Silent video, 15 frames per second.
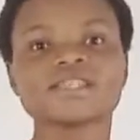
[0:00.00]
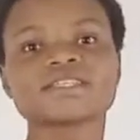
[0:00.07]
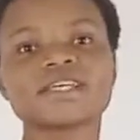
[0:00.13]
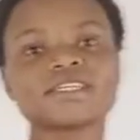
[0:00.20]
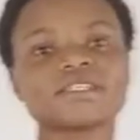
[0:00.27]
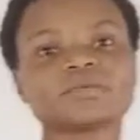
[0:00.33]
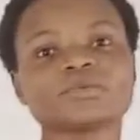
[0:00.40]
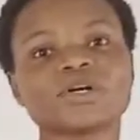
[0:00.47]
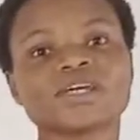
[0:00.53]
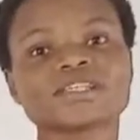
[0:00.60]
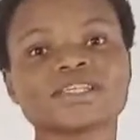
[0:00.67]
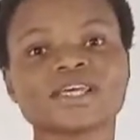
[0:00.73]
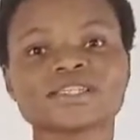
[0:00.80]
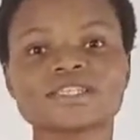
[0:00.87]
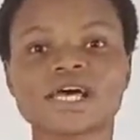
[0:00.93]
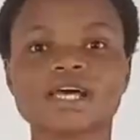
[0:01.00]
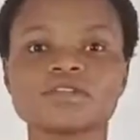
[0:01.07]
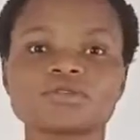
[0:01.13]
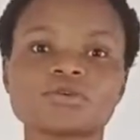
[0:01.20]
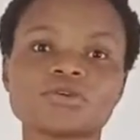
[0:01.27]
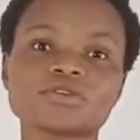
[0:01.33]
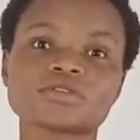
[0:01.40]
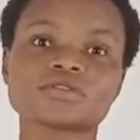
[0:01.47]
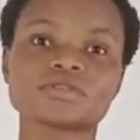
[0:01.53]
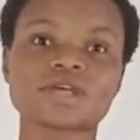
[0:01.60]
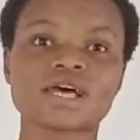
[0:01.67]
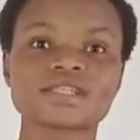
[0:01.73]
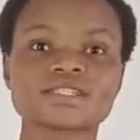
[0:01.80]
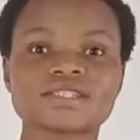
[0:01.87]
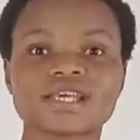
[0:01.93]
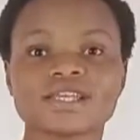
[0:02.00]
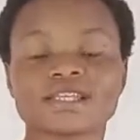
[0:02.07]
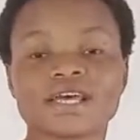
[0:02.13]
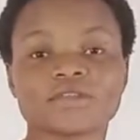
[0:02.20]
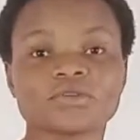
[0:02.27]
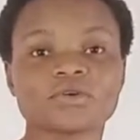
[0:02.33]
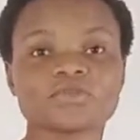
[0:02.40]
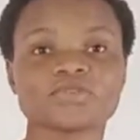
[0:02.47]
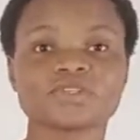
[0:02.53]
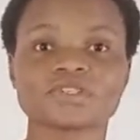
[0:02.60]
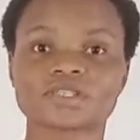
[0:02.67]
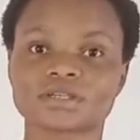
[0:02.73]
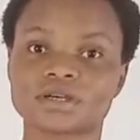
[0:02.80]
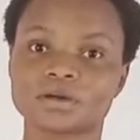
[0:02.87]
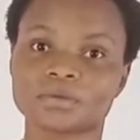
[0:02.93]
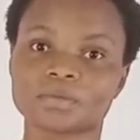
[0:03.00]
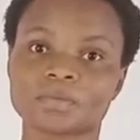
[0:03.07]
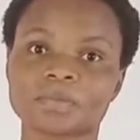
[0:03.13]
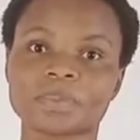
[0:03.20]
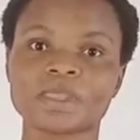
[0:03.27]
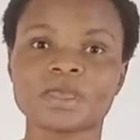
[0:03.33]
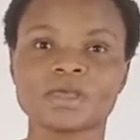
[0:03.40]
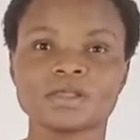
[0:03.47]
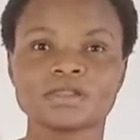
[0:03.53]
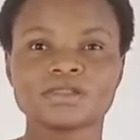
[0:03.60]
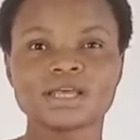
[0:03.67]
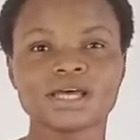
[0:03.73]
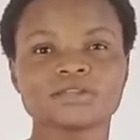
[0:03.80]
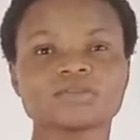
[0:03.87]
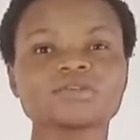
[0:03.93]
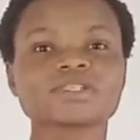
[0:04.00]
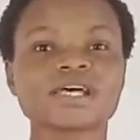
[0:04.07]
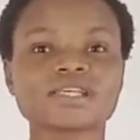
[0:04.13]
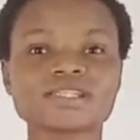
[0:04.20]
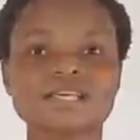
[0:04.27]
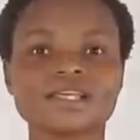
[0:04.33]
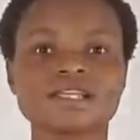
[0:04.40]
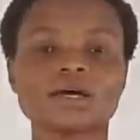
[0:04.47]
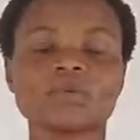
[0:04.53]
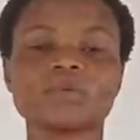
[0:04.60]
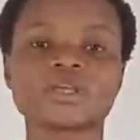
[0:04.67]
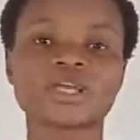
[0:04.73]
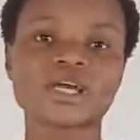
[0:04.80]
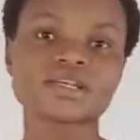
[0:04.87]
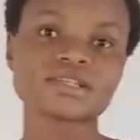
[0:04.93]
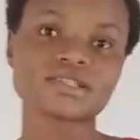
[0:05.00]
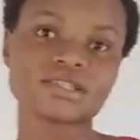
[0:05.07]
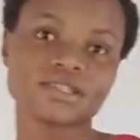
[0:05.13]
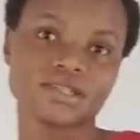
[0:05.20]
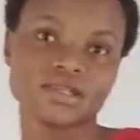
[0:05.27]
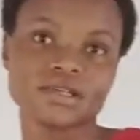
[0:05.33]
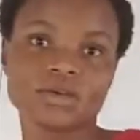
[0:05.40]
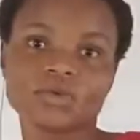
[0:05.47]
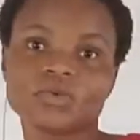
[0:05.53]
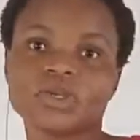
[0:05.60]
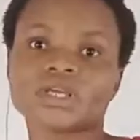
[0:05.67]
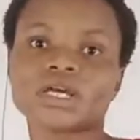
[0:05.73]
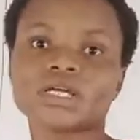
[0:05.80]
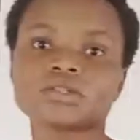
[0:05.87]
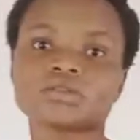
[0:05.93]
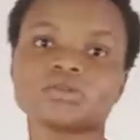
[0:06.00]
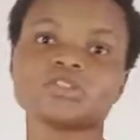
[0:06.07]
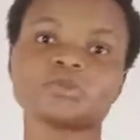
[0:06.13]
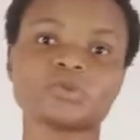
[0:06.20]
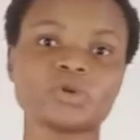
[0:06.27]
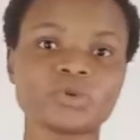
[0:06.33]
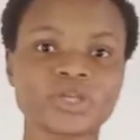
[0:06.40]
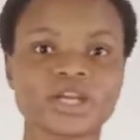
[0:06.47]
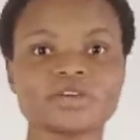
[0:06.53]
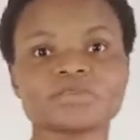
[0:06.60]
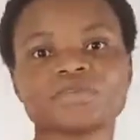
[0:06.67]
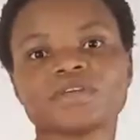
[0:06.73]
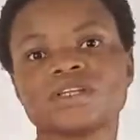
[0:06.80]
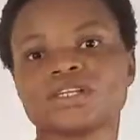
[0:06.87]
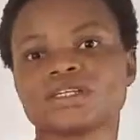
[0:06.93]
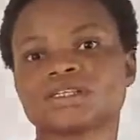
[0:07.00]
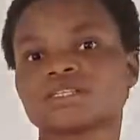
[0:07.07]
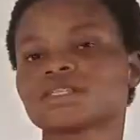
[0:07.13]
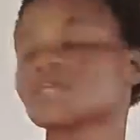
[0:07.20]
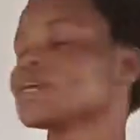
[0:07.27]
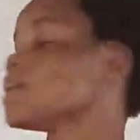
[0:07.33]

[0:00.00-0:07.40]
Intangible assets are those assets that are not physical. They are those assets that we can't see, we can't touch, but we can feel it.